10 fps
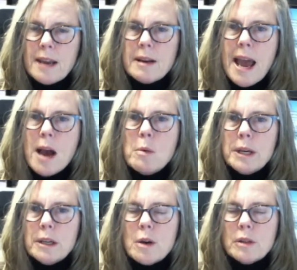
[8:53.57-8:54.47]
And now
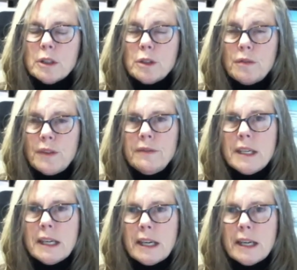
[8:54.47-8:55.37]
we know there's
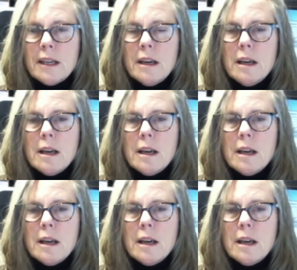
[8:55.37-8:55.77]
15